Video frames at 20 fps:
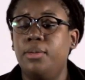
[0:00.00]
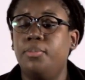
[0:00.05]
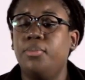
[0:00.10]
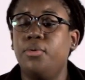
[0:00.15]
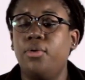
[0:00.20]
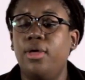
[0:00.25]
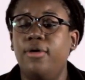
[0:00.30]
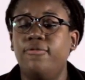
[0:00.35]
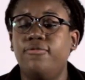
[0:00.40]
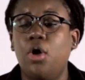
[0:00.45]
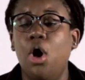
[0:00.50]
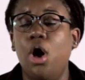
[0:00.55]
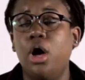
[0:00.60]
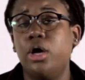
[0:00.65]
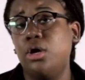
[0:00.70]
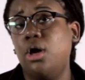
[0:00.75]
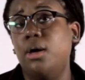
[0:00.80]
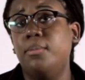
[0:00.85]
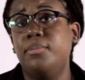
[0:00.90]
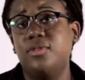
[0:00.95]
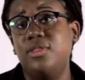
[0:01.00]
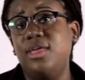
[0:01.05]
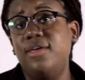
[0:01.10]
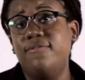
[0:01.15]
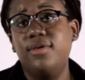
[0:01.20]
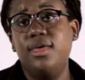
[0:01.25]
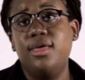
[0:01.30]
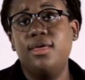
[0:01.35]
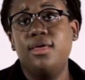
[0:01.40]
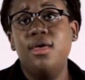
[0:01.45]
people have gone on
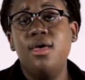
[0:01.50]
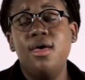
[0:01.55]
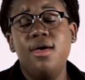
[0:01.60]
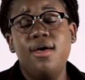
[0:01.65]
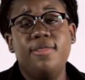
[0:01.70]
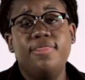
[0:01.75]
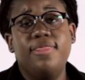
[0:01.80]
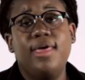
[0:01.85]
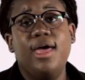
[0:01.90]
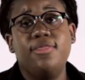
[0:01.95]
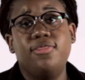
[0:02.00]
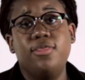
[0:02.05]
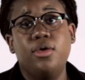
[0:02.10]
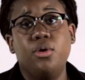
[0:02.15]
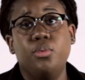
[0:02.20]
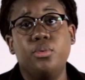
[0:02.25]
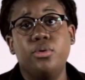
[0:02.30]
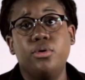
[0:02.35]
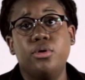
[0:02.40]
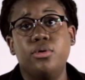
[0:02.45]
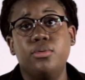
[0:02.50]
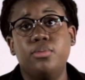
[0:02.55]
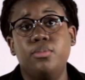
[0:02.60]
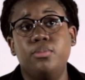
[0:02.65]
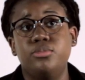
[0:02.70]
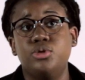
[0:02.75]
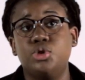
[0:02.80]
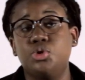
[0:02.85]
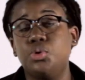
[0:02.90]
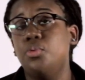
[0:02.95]
believing that there were
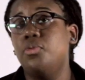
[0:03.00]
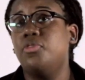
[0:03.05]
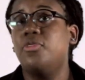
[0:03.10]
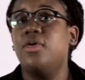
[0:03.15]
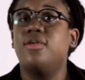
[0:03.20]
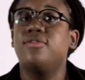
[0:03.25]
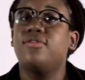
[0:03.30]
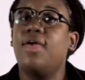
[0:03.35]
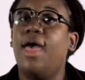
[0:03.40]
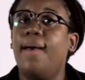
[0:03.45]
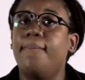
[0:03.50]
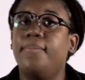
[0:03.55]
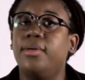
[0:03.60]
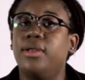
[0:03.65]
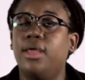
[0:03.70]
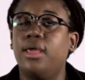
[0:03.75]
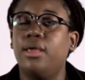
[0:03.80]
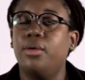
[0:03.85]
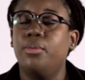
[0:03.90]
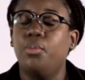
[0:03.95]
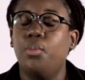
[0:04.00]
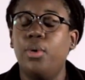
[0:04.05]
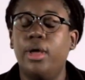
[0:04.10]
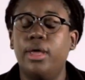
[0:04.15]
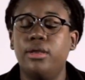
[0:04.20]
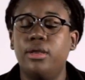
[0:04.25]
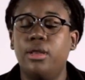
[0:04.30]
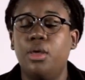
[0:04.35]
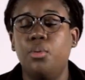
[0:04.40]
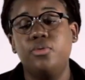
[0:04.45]
true things happening
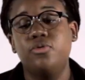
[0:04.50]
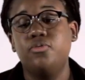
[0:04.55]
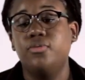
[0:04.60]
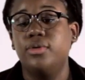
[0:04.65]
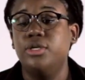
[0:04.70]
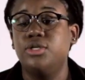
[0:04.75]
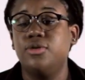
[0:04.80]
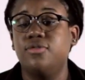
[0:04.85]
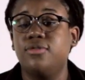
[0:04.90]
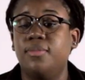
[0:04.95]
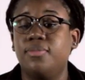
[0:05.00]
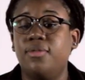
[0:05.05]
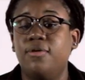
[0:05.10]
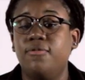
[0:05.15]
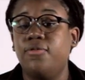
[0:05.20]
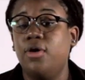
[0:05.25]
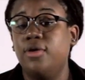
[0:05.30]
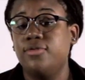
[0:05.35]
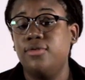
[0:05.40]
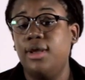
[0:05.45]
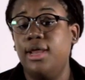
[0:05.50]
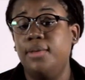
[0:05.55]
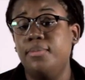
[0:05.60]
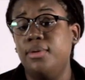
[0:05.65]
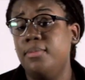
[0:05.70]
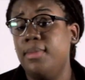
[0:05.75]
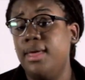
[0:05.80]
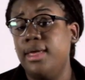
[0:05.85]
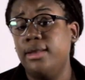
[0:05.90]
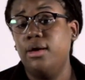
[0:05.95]
when it was really just something false that
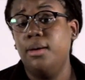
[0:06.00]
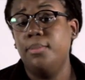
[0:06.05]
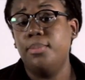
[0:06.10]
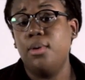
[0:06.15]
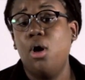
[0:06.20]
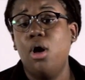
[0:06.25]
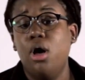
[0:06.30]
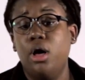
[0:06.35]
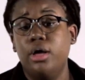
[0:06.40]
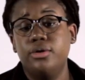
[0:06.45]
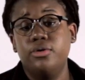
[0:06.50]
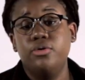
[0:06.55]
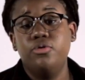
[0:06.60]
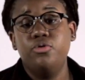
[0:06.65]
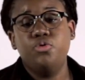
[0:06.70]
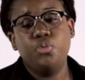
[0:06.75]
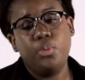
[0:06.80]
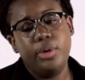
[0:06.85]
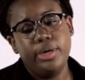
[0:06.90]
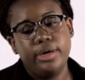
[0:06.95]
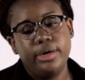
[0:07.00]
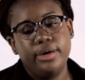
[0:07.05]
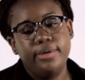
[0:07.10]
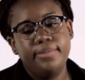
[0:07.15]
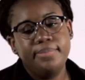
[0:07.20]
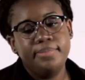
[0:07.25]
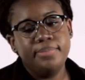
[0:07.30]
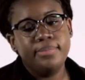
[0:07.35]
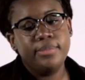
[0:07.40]
had been made up on Twitter.